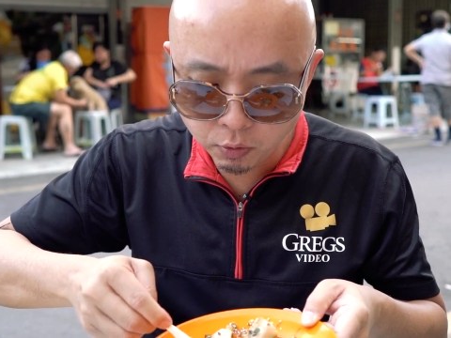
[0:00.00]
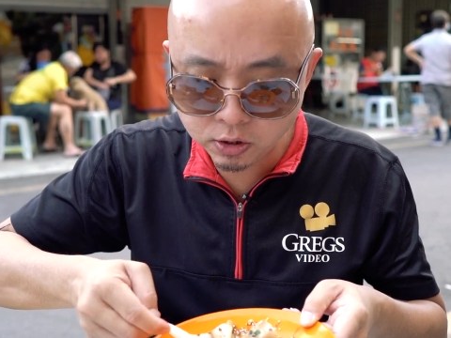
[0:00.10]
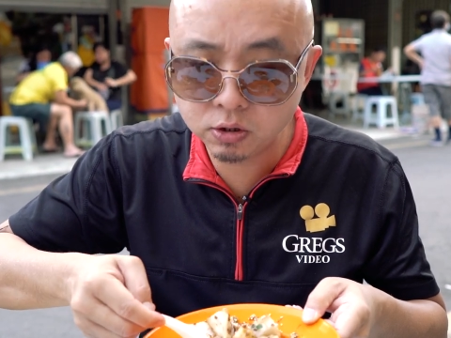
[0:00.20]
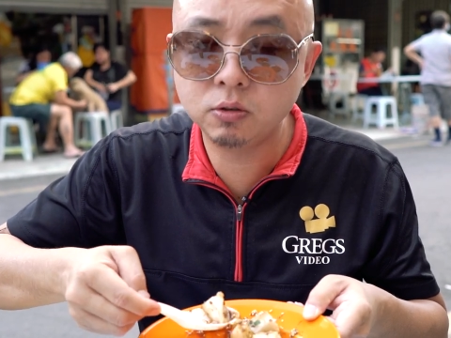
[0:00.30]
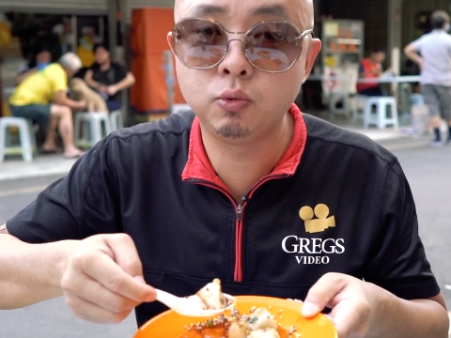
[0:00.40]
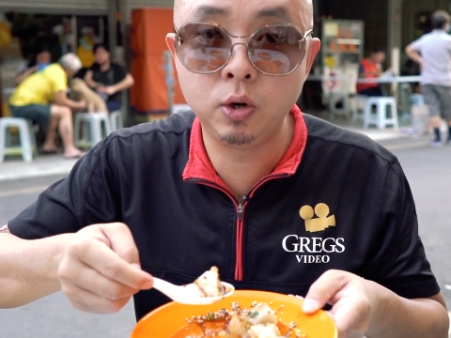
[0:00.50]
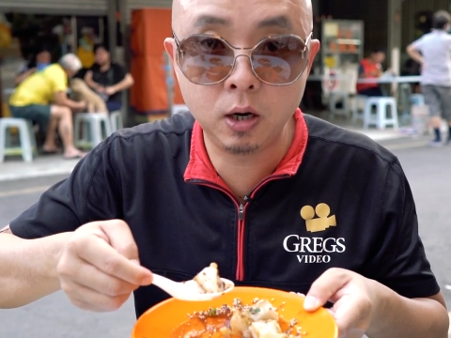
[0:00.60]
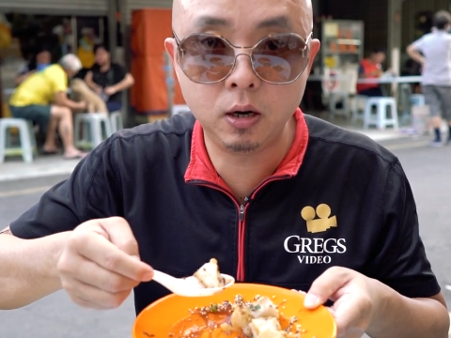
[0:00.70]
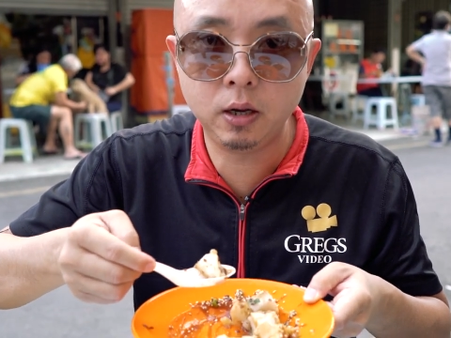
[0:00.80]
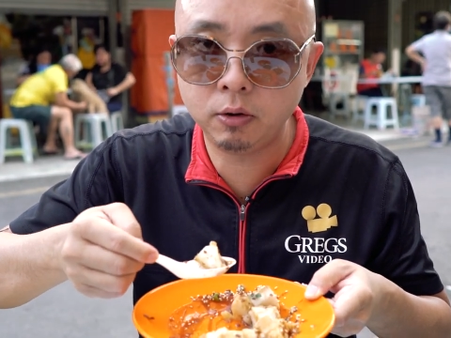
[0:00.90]
This is
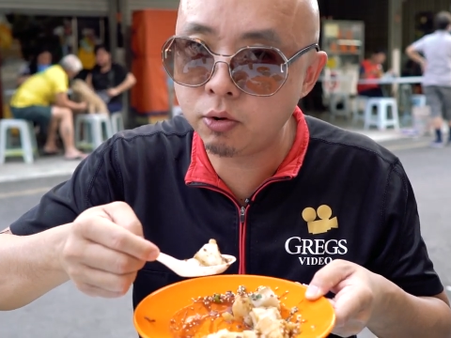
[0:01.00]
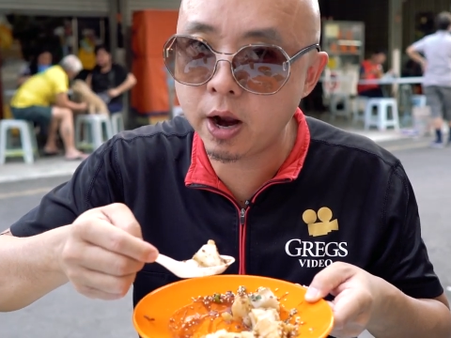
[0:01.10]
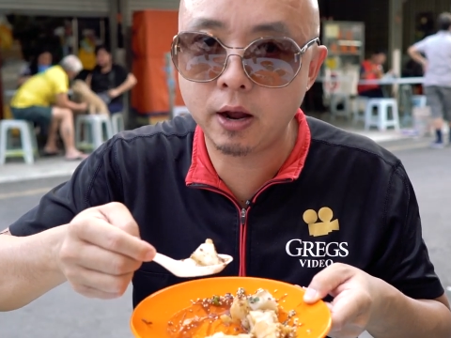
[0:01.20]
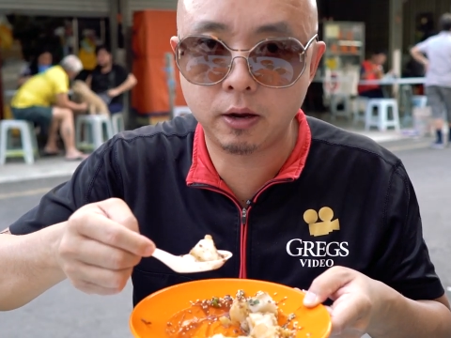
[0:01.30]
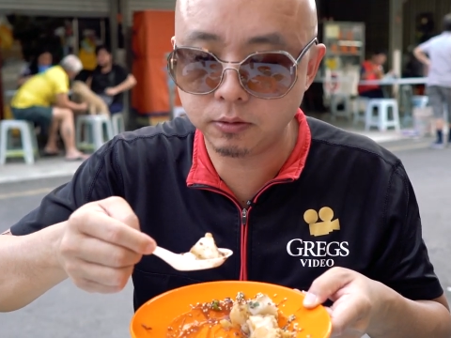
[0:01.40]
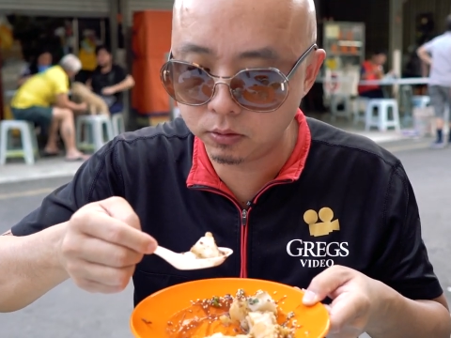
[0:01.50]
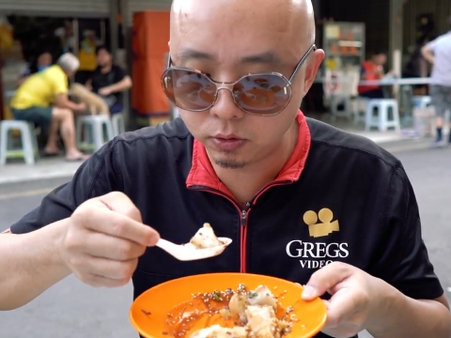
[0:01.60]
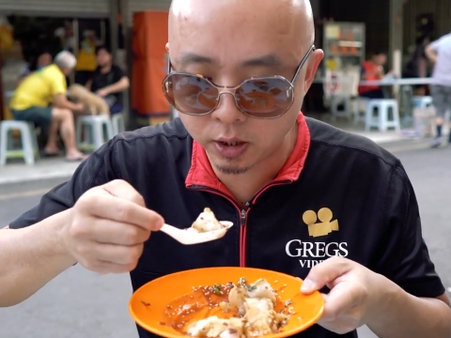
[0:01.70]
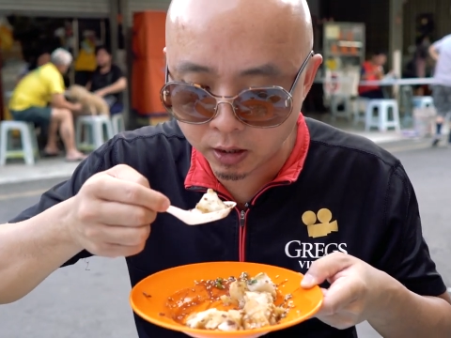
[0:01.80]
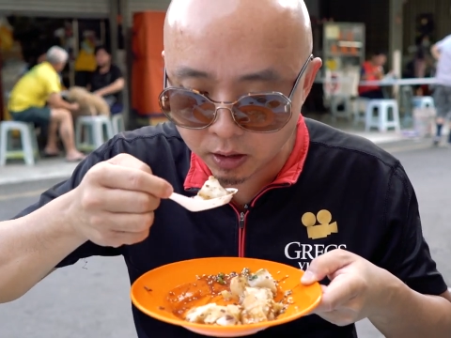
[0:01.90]
really rare.
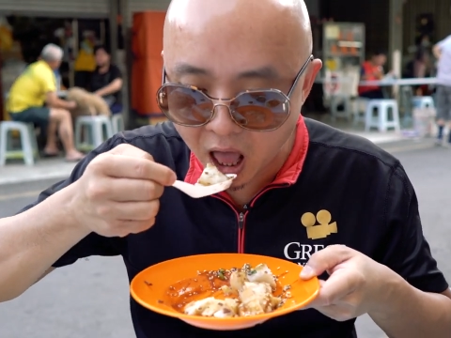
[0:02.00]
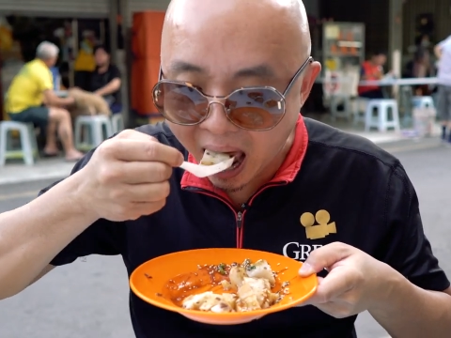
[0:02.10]
You can,